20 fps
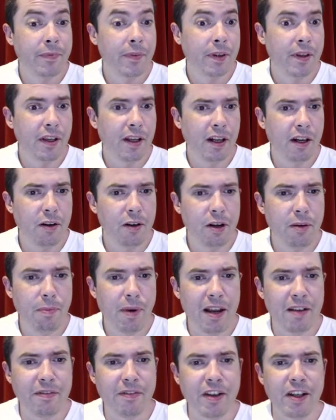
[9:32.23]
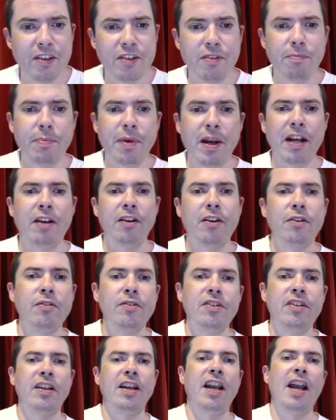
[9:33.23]
Including black figures on
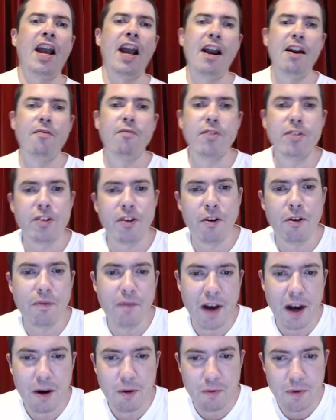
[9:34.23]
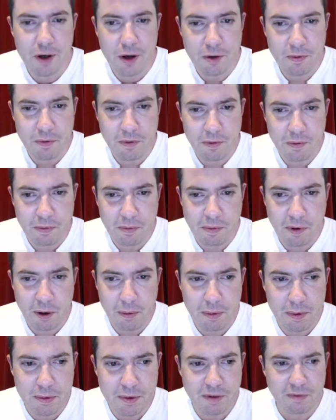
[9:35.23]
banknotes can resolve our real
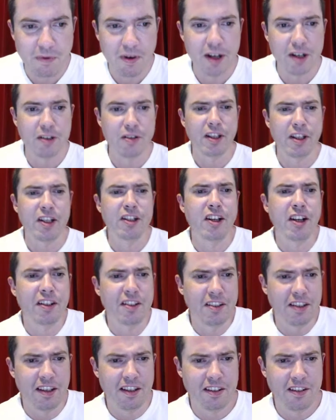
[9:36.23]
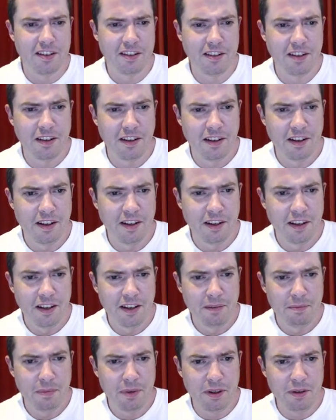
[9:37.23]
problems of racial injustice.
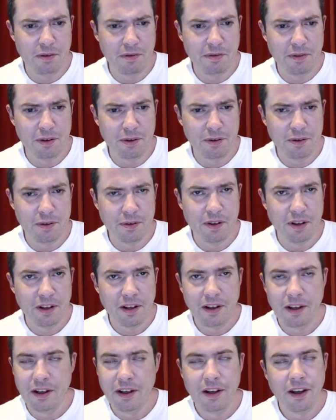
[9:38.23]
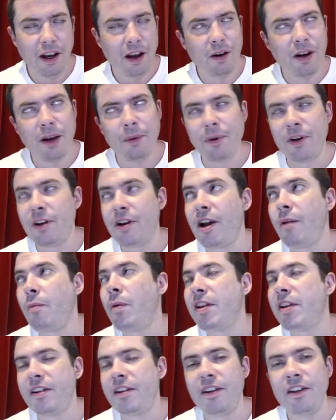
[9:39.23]
But the refusal... Oh, come on, you're going
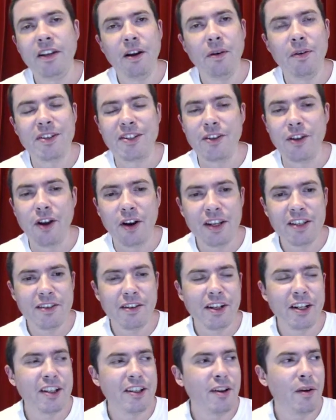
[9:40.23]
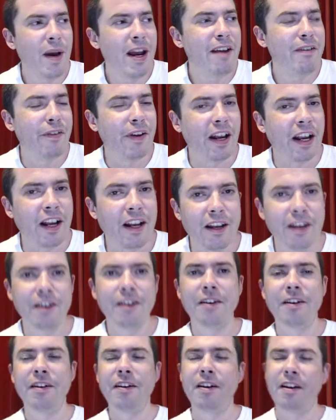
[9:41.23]
with... No, it's not. It's not going to do anything.
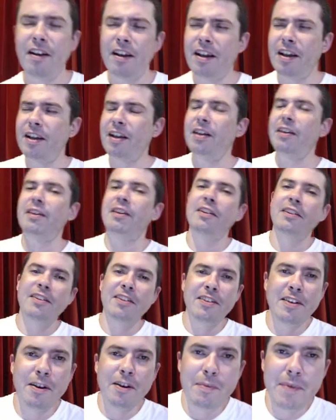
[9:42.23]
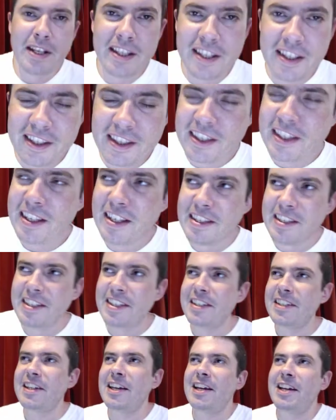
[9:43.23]
Like, do you know what I mean?
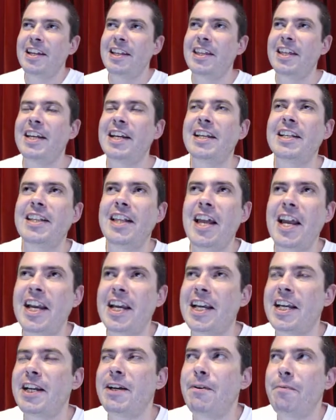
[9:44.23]
This kind of thing is like...